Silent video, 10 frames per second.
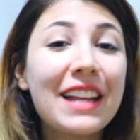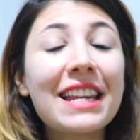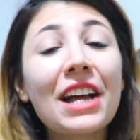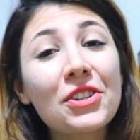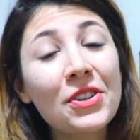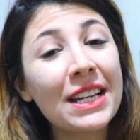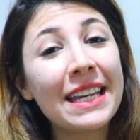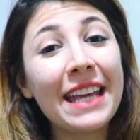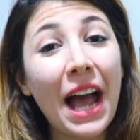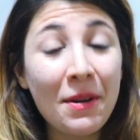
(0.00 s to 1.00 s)

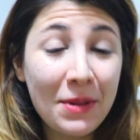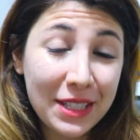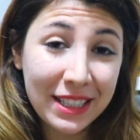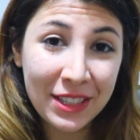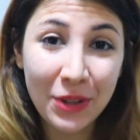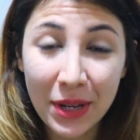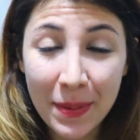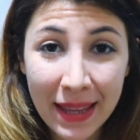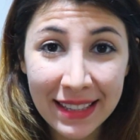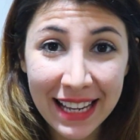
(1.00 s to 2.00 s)
Naturally, I wanted to
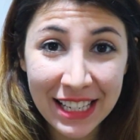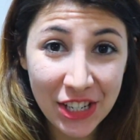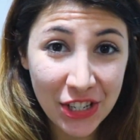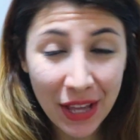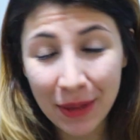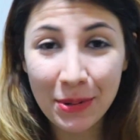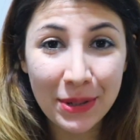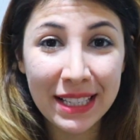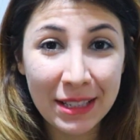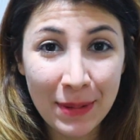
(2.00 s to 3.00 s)
document and share the
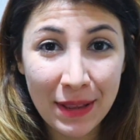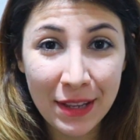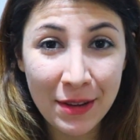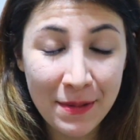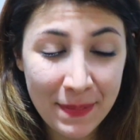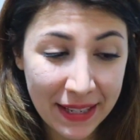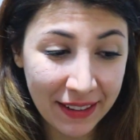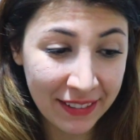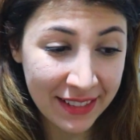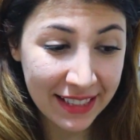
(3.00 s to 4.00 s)
process with you
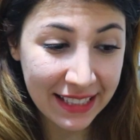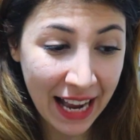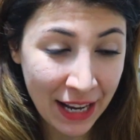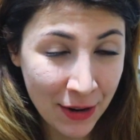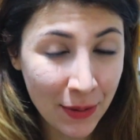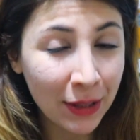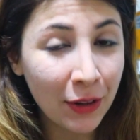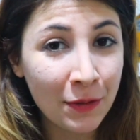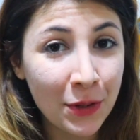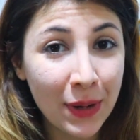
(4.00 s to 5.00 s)
because I know a
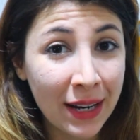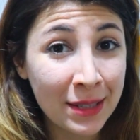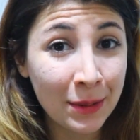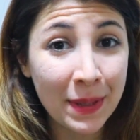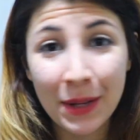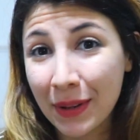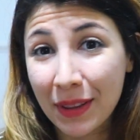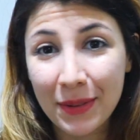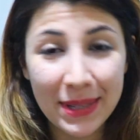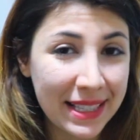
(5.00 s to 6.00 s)
lot of you guys will be going
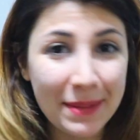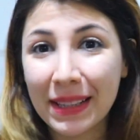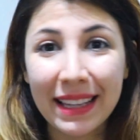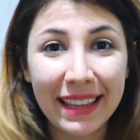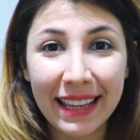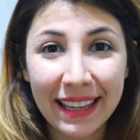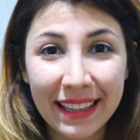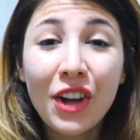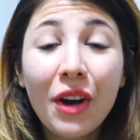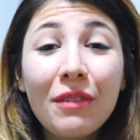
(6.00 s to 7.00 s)
through a similar thing.
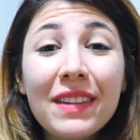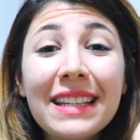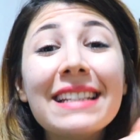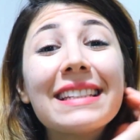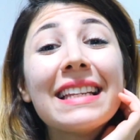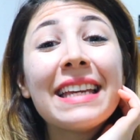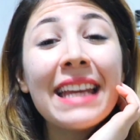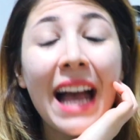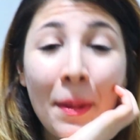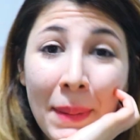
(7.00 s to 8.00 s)

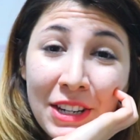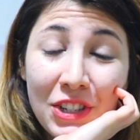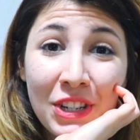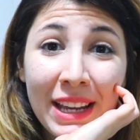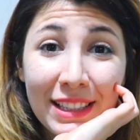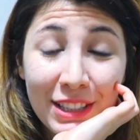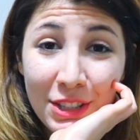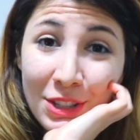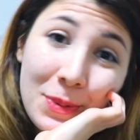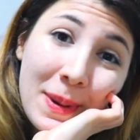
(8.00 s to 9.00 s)
Conveniently, I managed to get
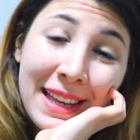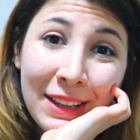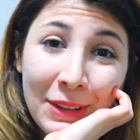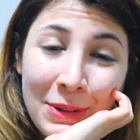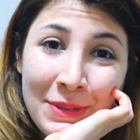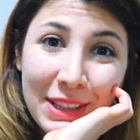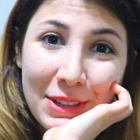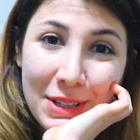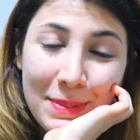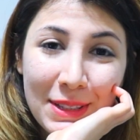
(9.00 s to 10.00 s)
super ill over the
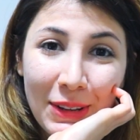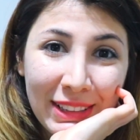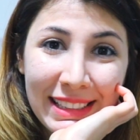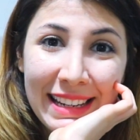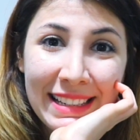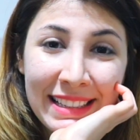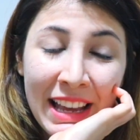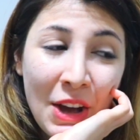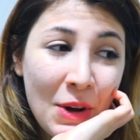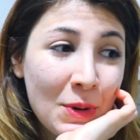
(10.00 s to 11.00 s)
Christmas holidays,
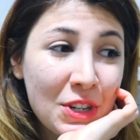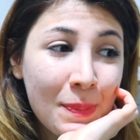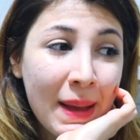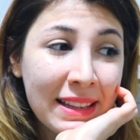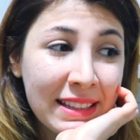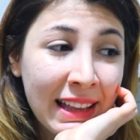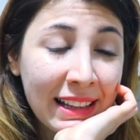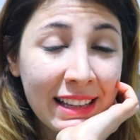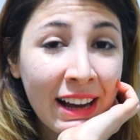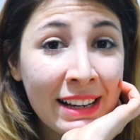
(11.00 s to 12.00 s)
which meant
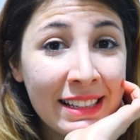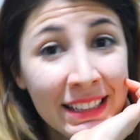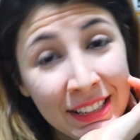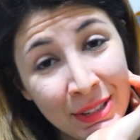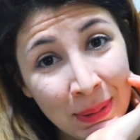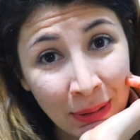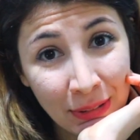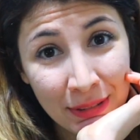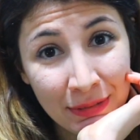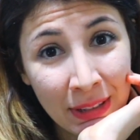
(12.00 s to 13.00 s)
that I didn't do a
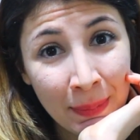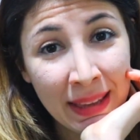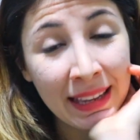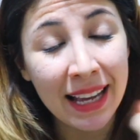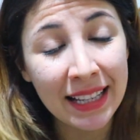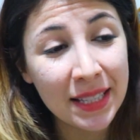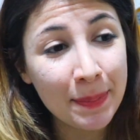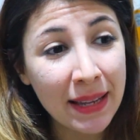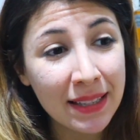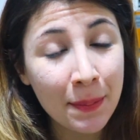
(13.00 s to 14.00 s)
lot of filming and
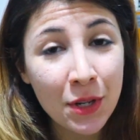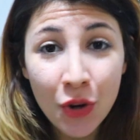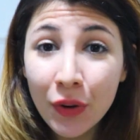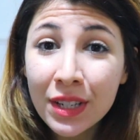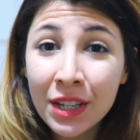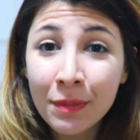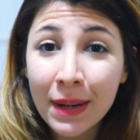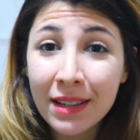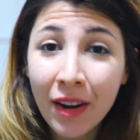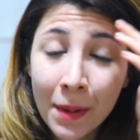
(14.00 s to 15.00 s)
spent the majority of
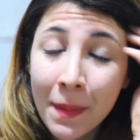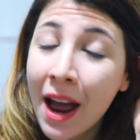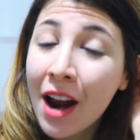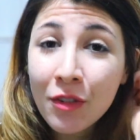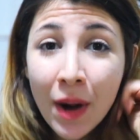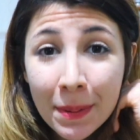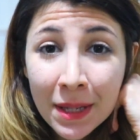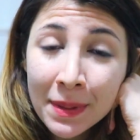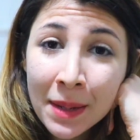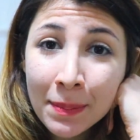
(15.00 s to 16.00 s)
my time wrapped
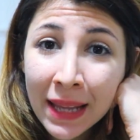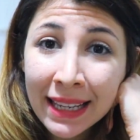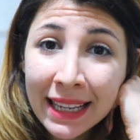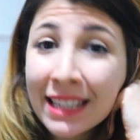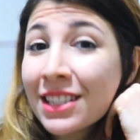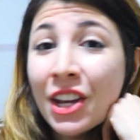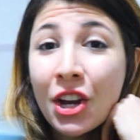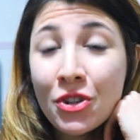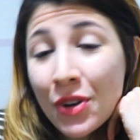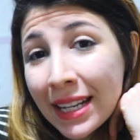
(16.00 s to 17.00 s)
up in a blanket,
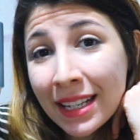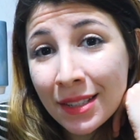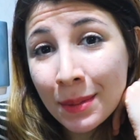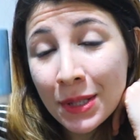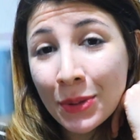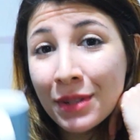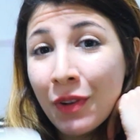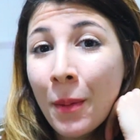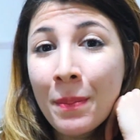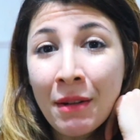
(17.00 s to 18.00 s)
drinking some sort of
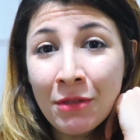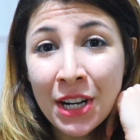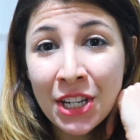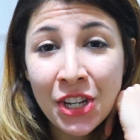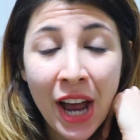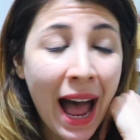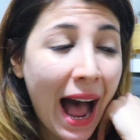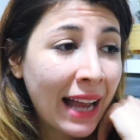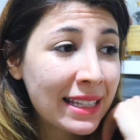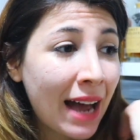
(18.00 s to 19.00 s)
hot beverage,
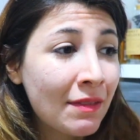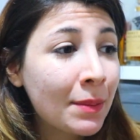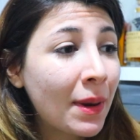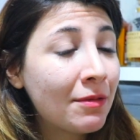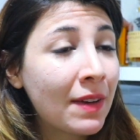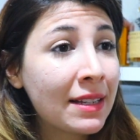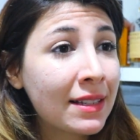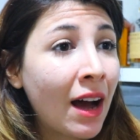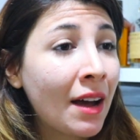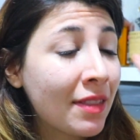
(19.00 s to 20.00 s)
and having my
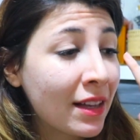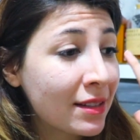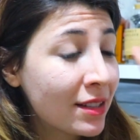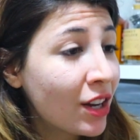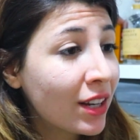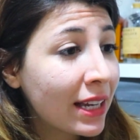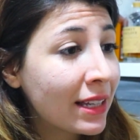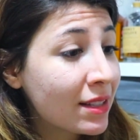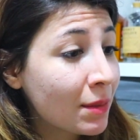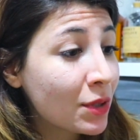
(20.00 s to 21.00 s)
face either stuck
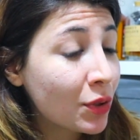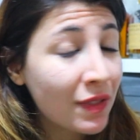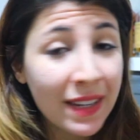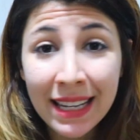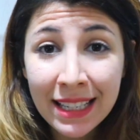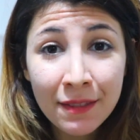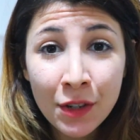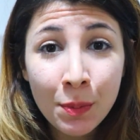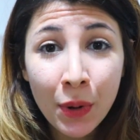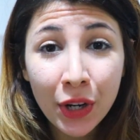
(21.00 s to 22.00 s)
in some sort of an
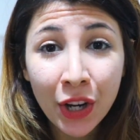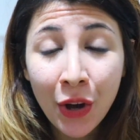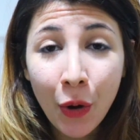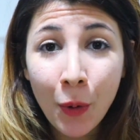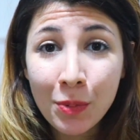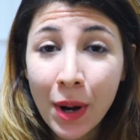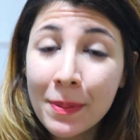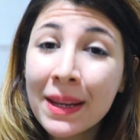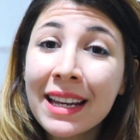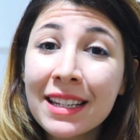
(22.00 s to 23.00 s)
interview book or
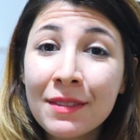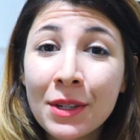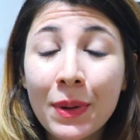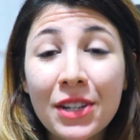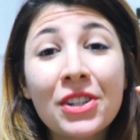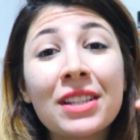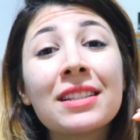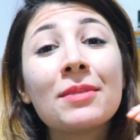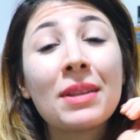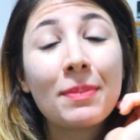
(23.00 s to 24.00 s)
prepping interview
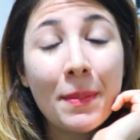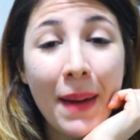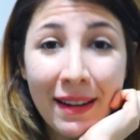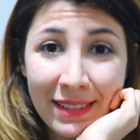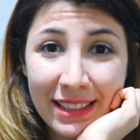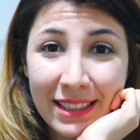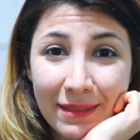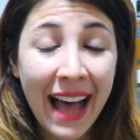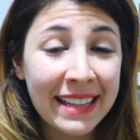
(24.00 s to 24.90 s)
questions with my parents.